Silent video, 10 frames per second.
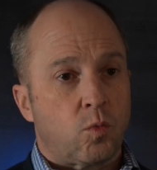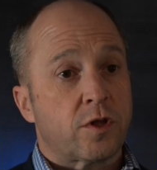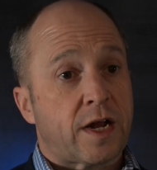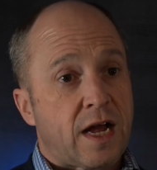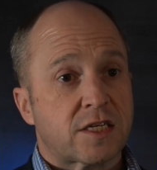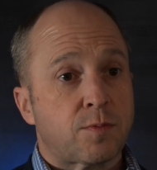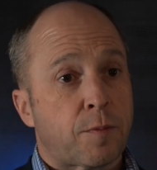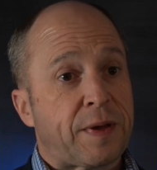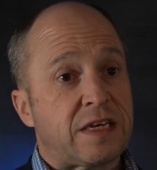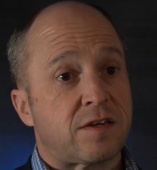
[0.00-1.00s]
where the customer
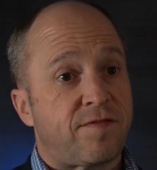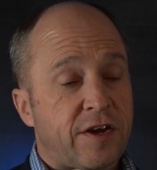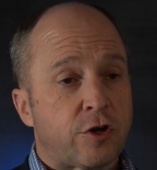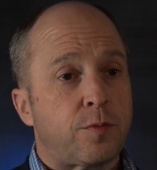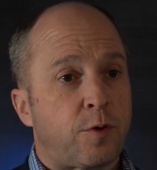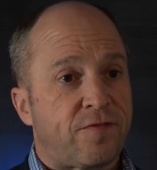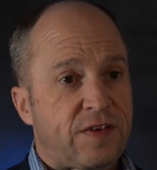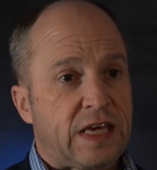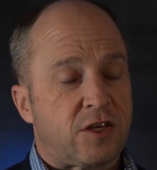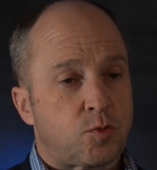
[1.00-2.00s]
pays a variable
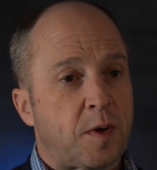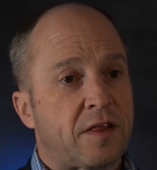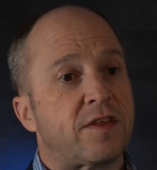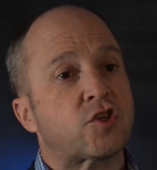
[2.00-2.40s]
fee each month